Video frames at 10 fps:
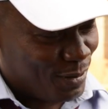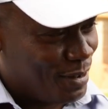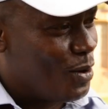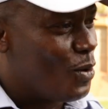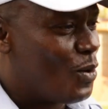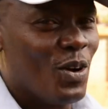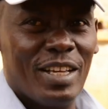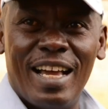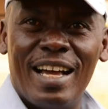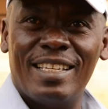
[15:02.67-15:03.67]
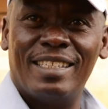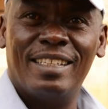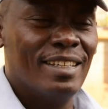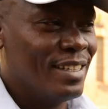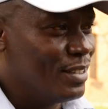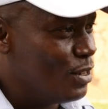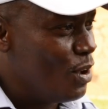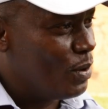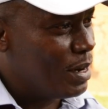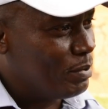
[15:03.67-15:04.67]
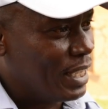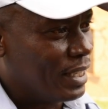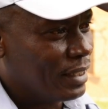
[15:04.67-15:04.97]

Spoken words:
tunaokoa jahazi. You know what I'm saying?